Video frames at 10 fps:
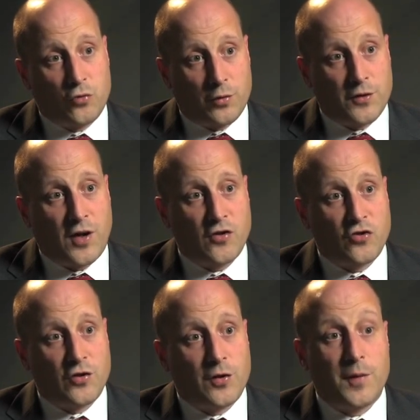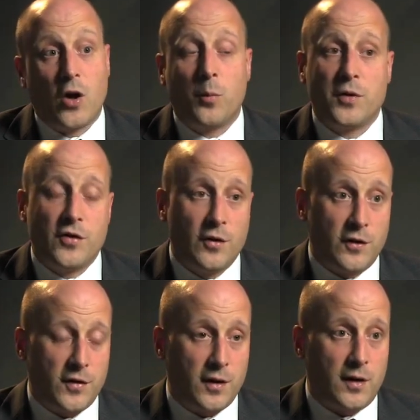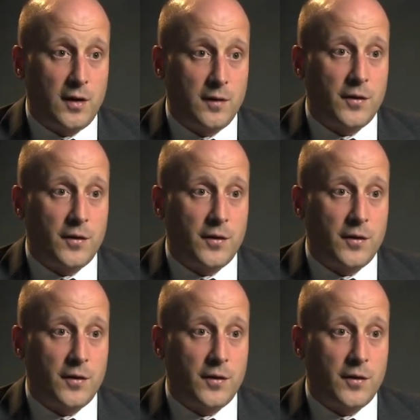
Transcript: draw attention to the opportunity